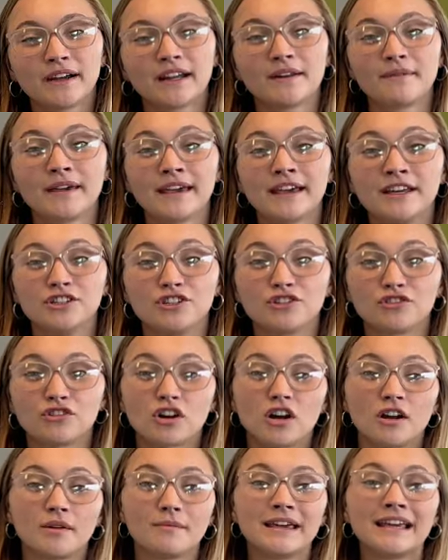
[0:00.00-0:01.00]
going to be in
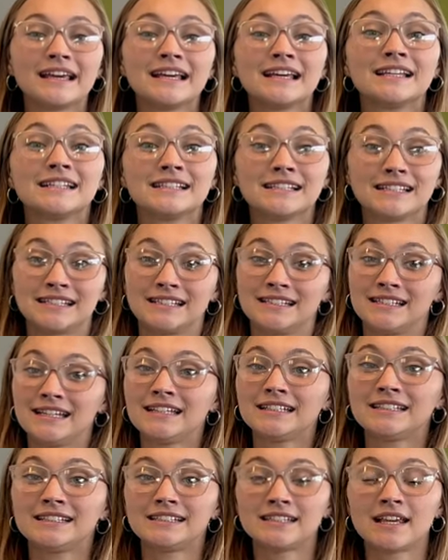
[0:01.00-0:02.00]
Deuteronomy
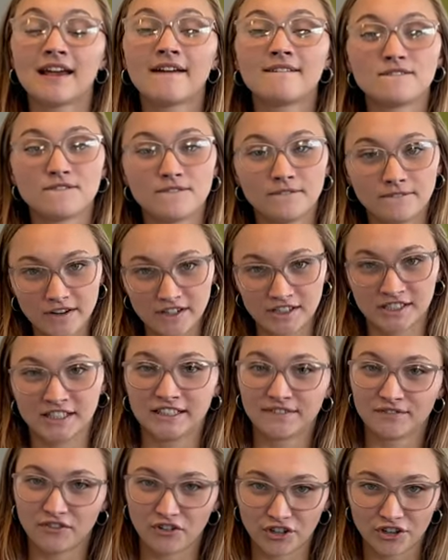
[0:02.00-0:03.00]
6,
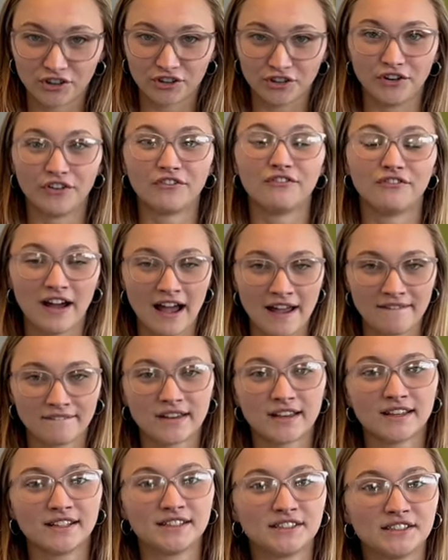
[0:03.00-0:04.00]
verses 4 through 5.
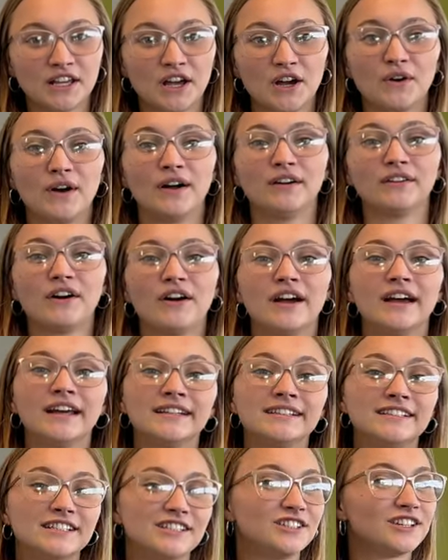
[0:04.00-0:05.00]
So I'll go ahead
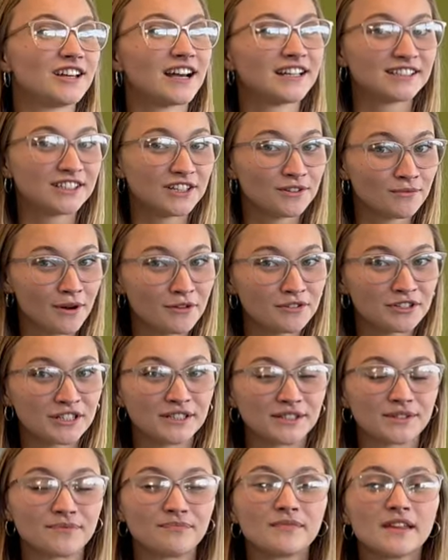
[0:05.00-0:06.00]
and teach you guys the new
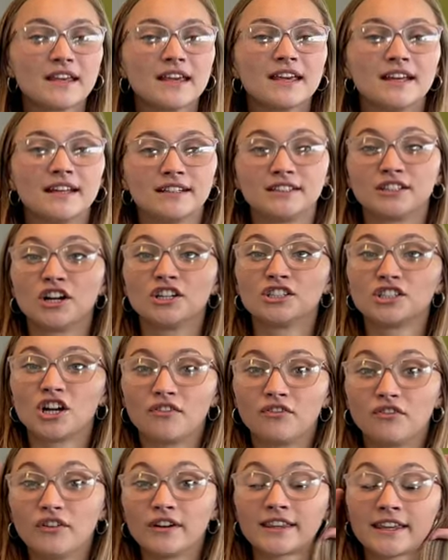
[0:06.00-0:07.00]
motions. It starts
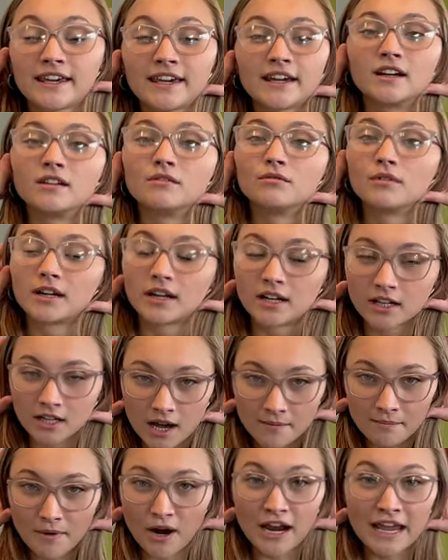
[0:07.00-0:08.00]
off with hear. We're going to
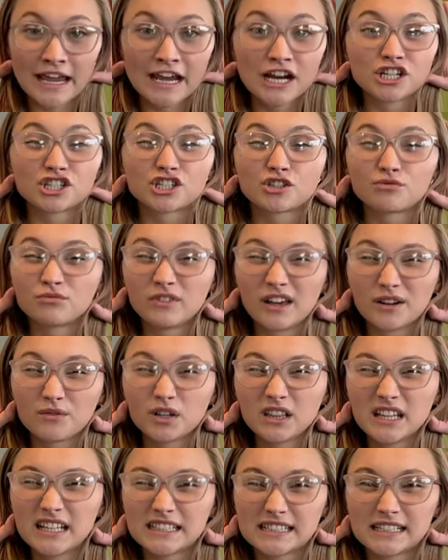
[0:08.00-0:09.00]
cup our ears like
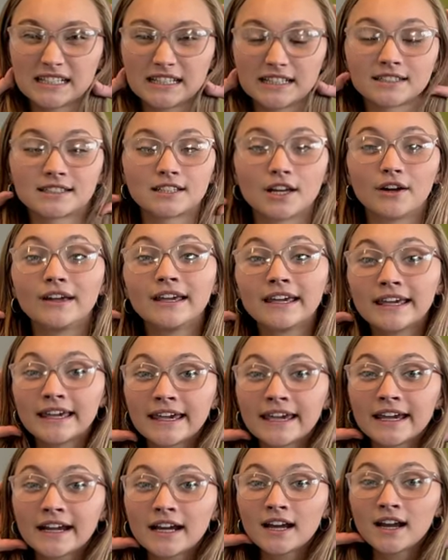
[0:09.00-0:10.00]
we're listening. So
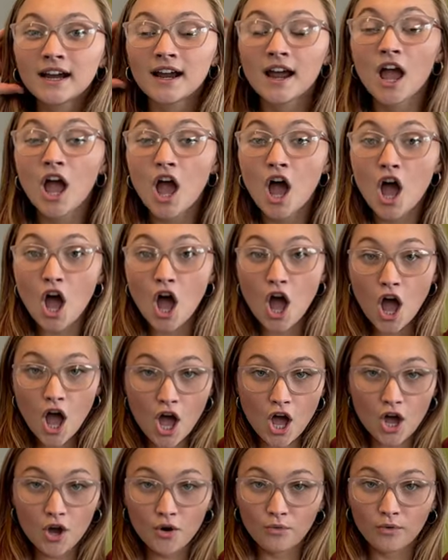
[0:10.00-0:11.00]
hear,
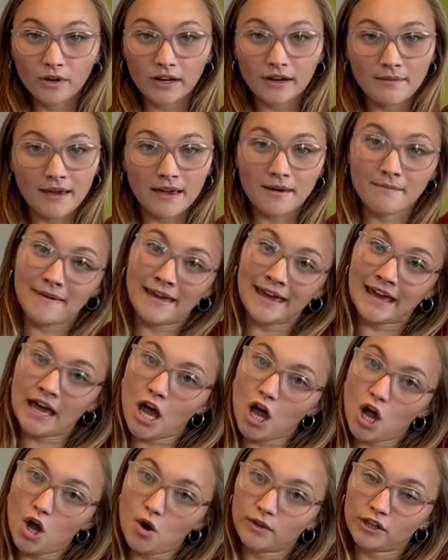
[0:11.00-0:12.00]
oh, we're going to make a big
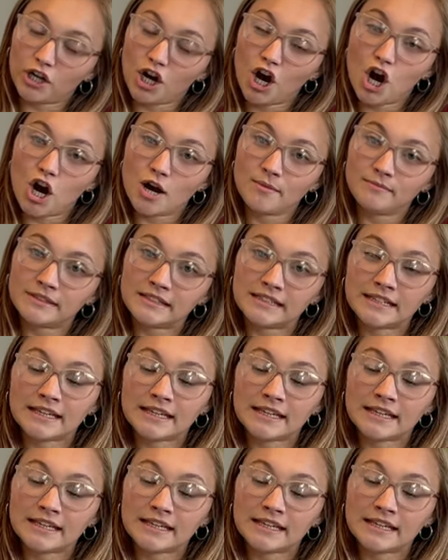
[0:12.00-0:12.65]
O with our arms.